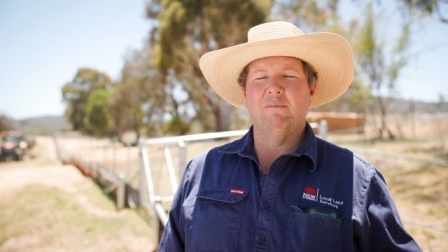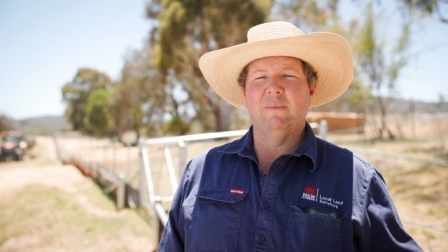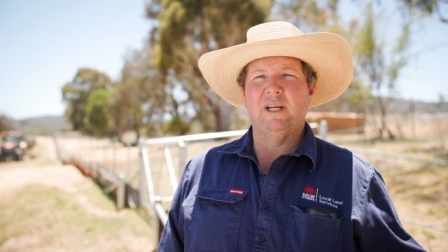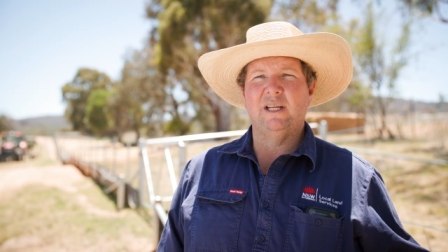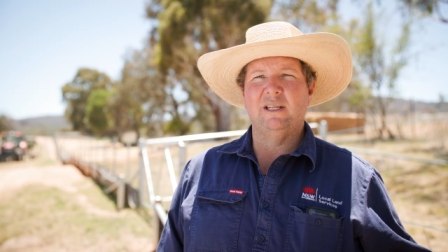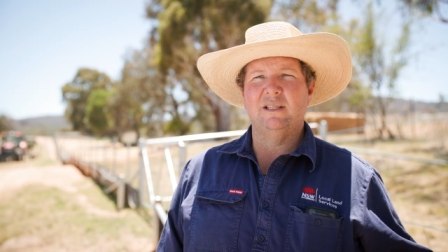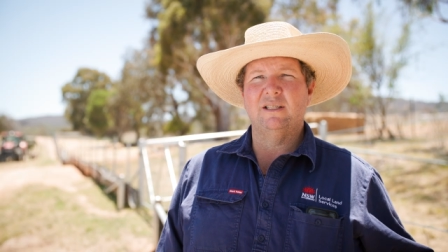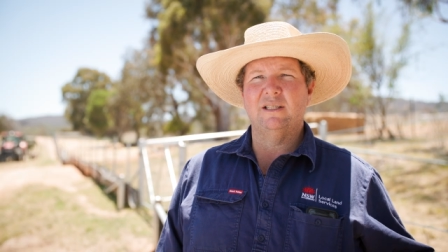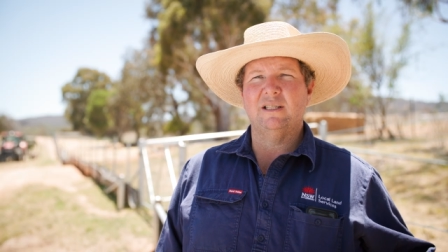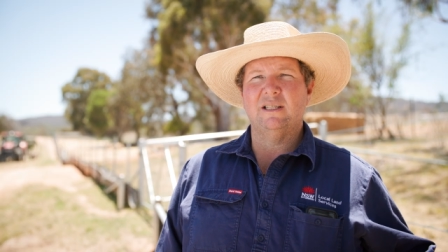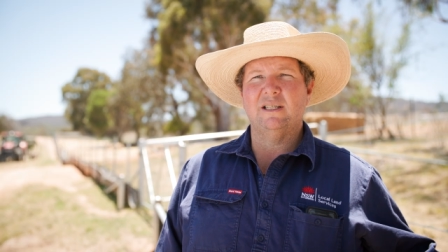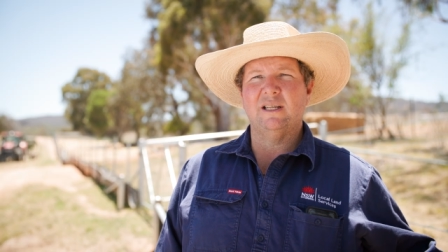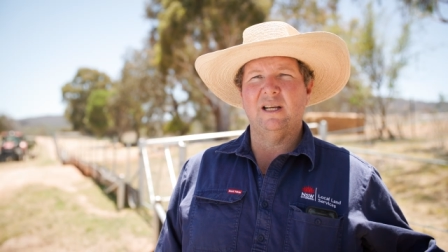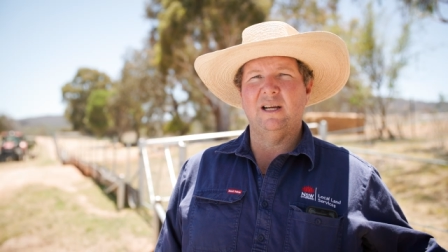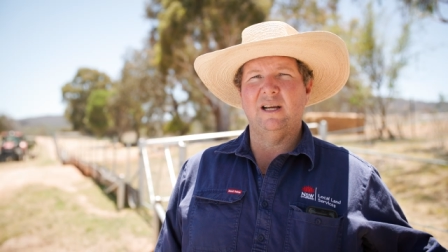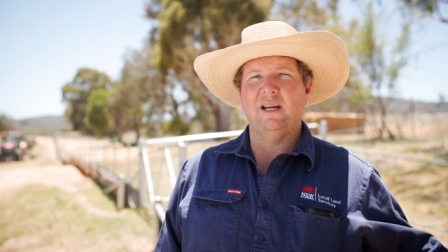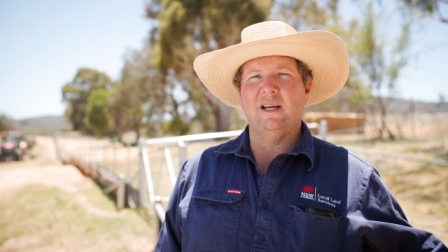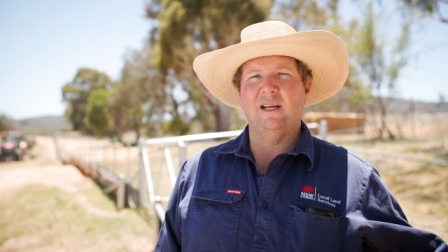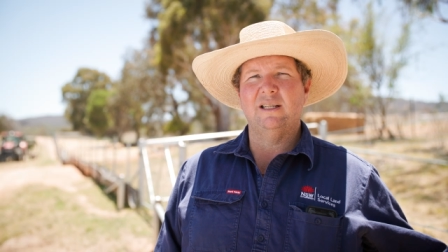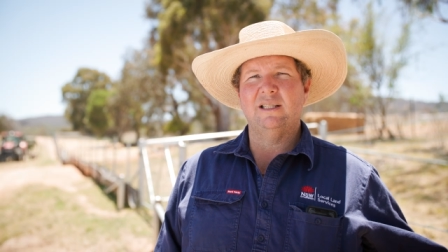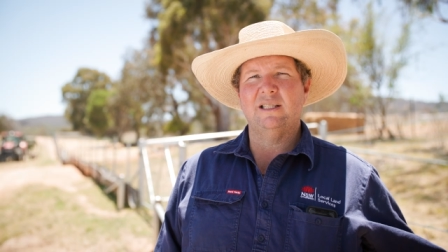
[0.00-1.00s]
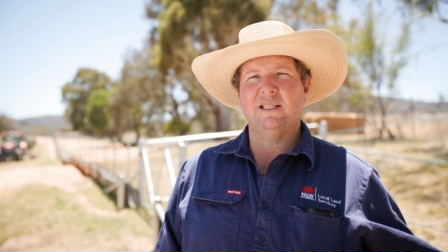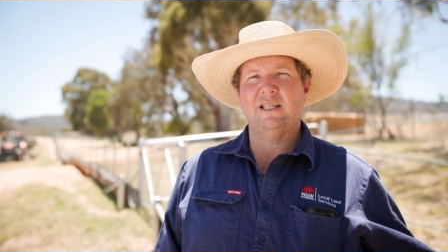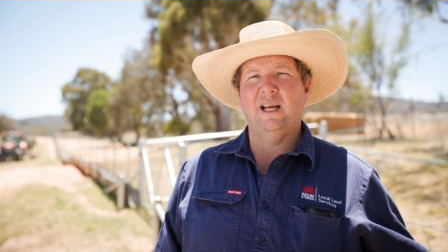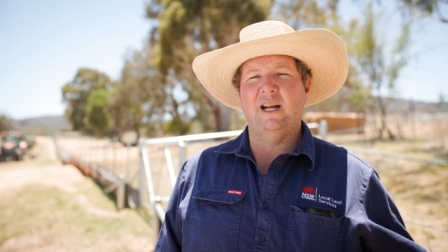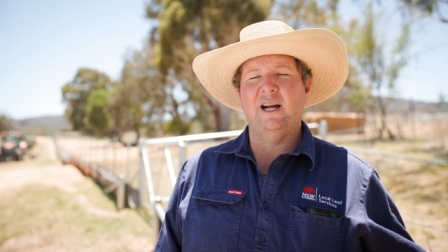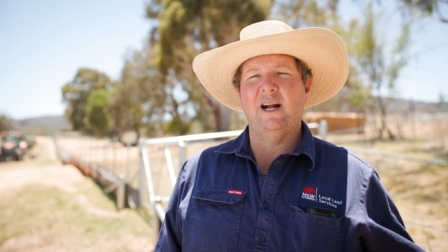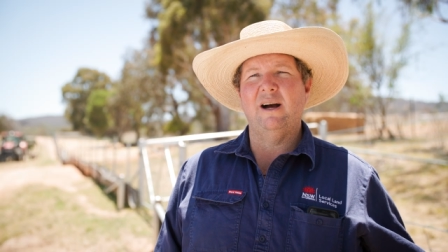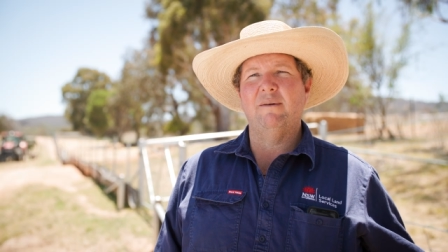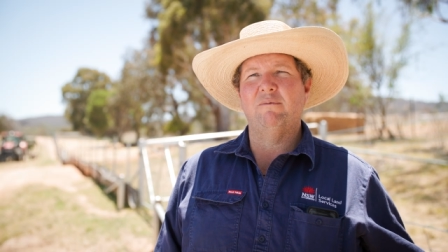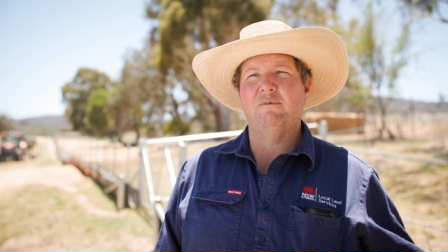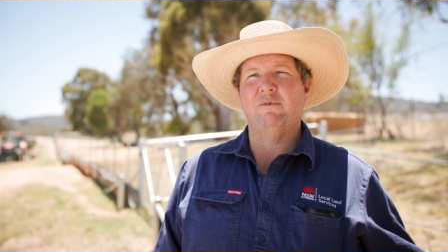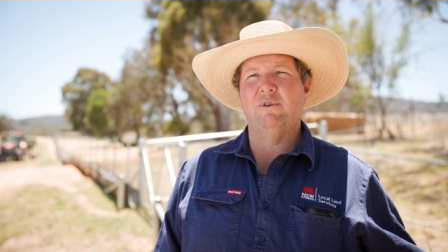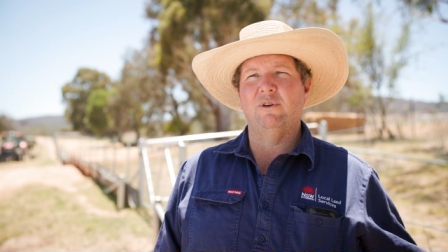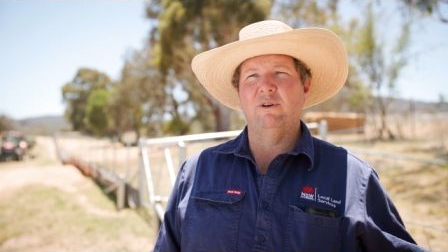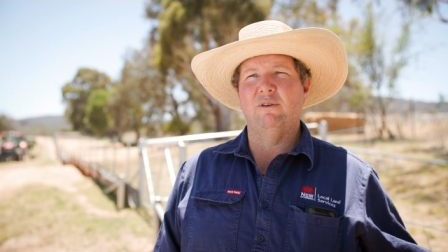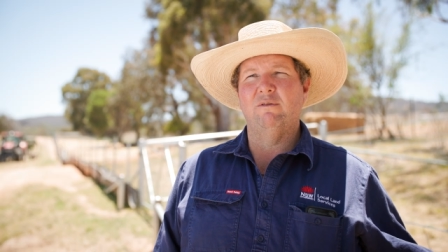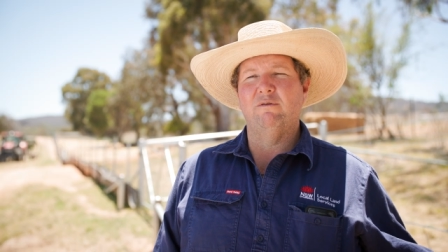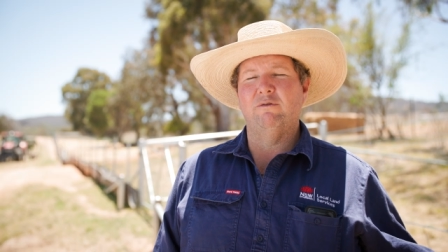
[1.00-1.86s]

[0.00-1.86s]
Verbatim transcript: it's uh, set up for,